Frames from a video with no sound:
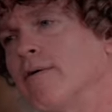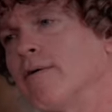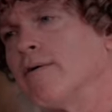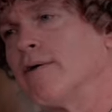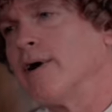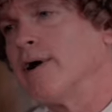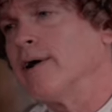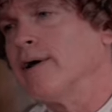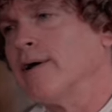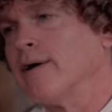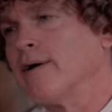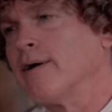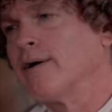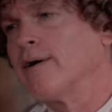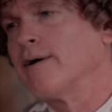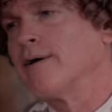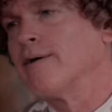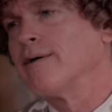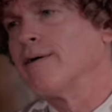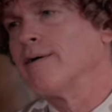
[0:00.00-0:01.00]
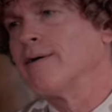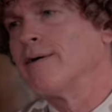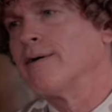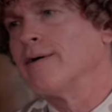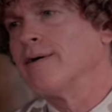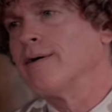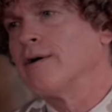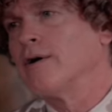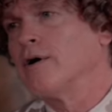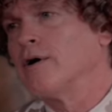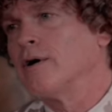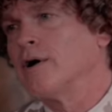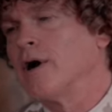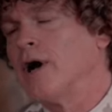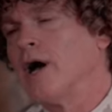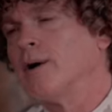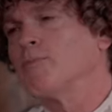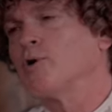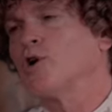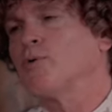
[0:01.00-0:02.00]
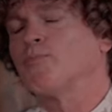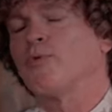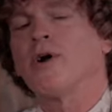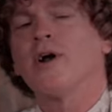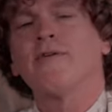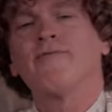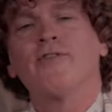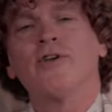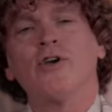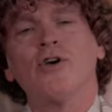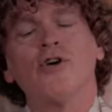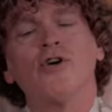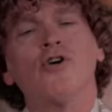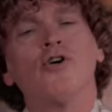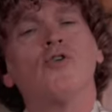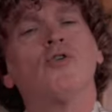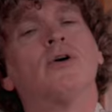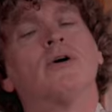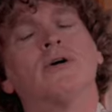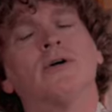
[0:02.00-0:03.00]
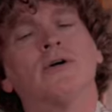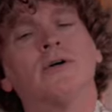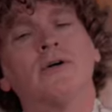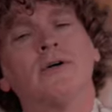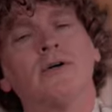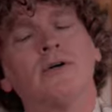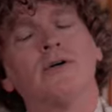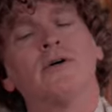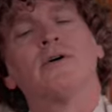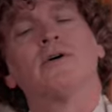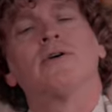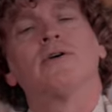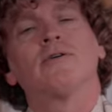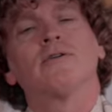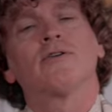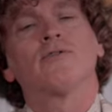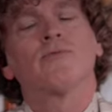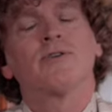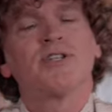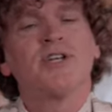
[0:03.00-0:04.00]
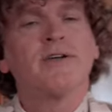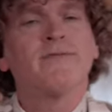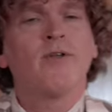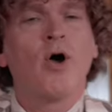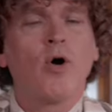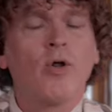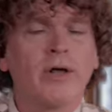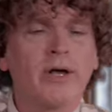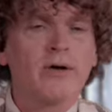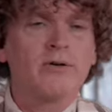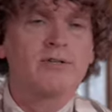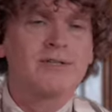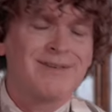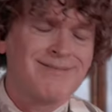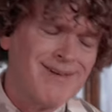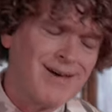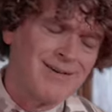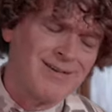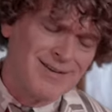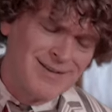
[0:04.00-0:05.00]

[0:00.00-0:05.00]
Right? I'm going to pray for you to receive the Holy Ghost. No,